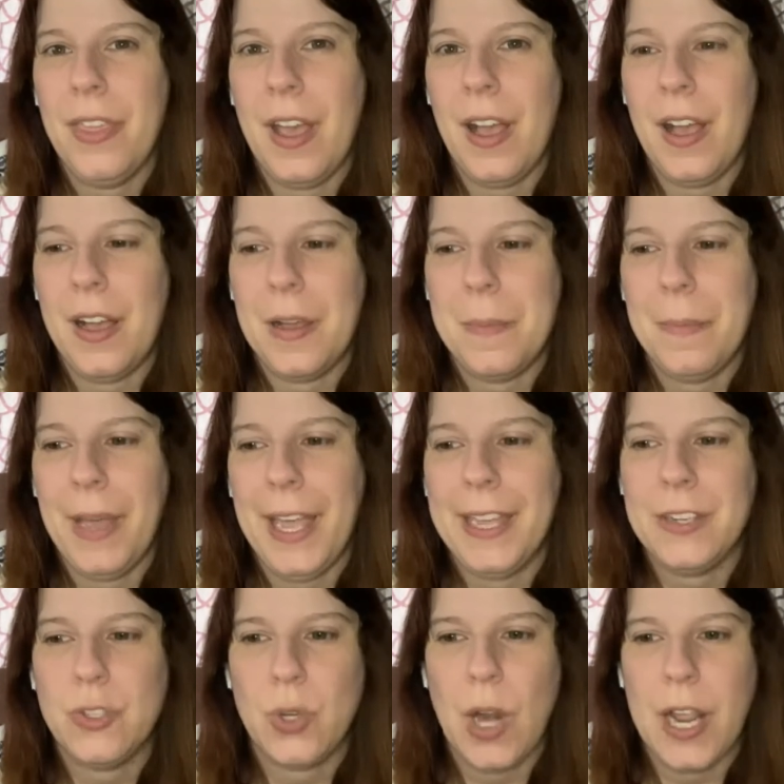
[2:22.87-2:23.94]
I
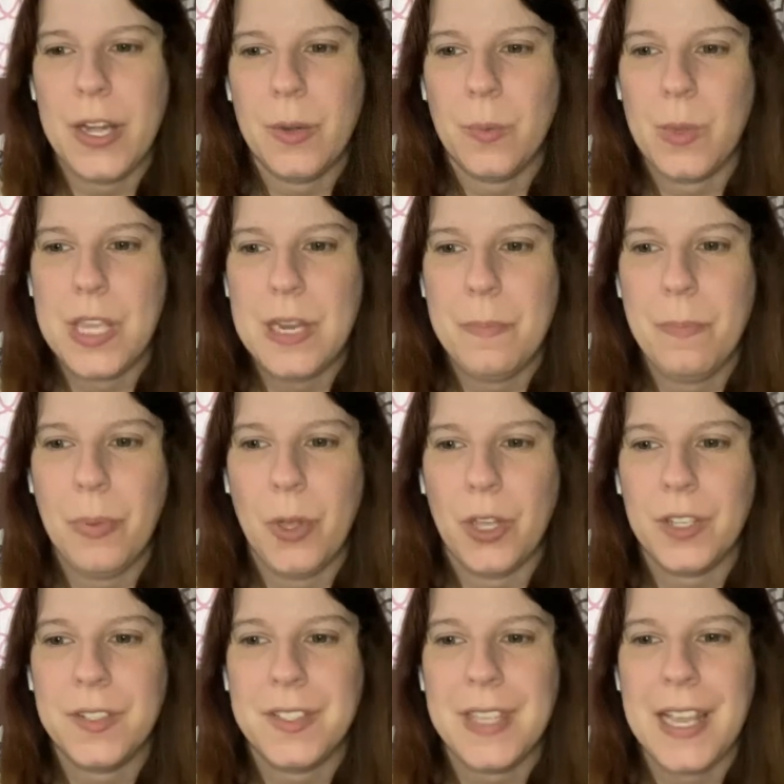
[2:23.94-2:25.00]
try to read
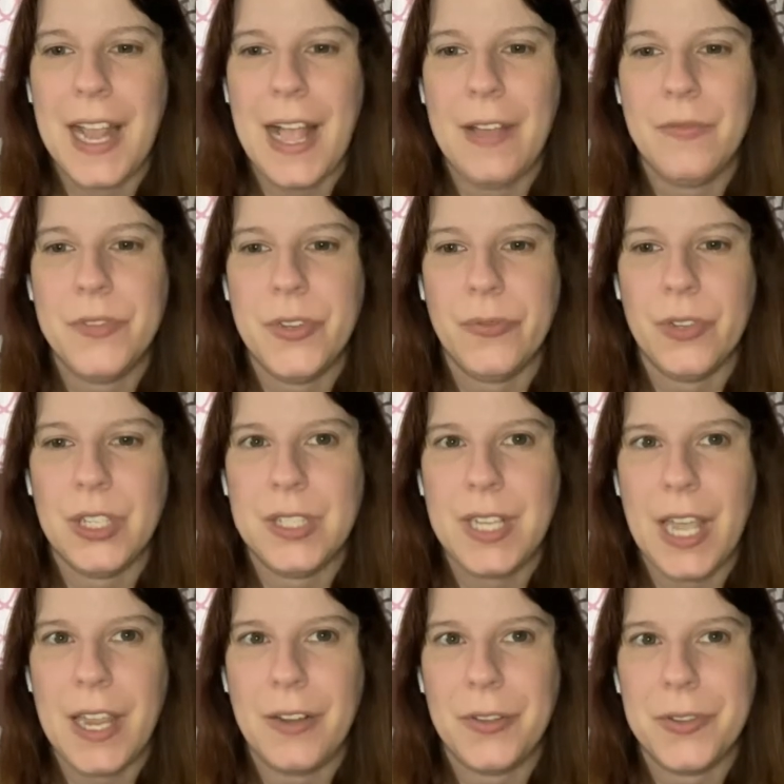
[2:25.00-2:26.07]
books that have different
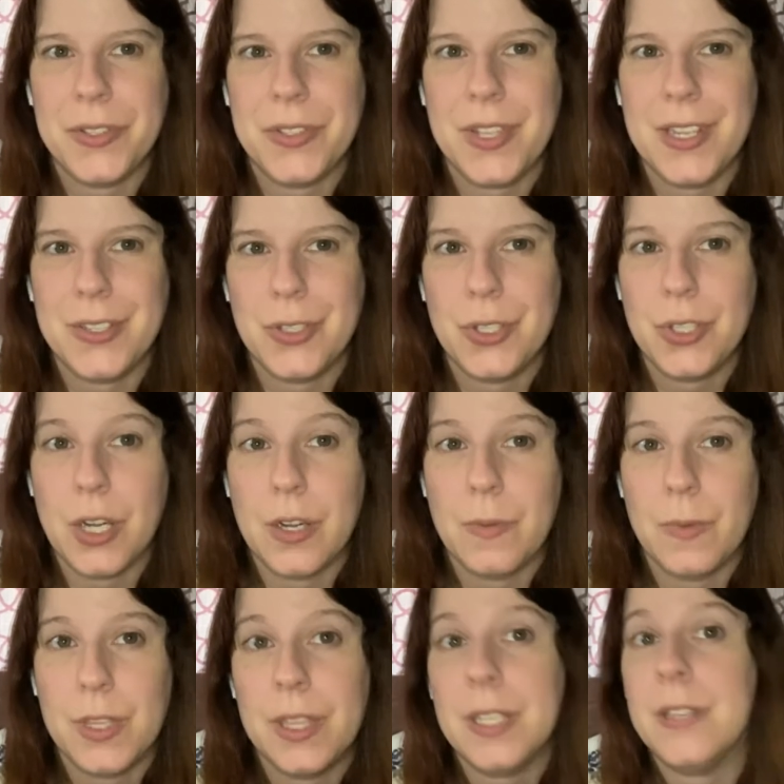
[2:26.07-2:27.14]
titles that start
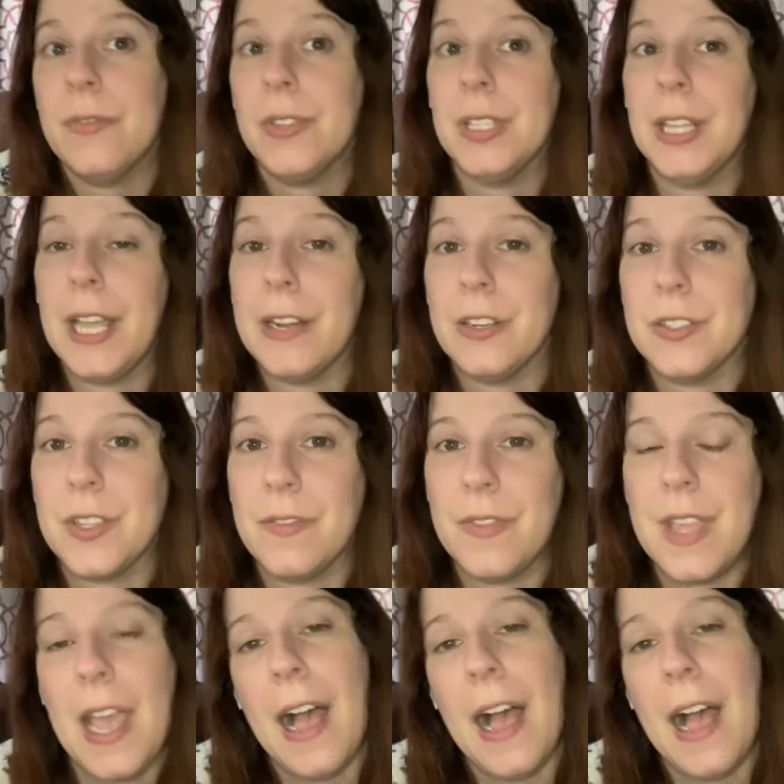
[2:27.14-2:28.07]
with the different letters of the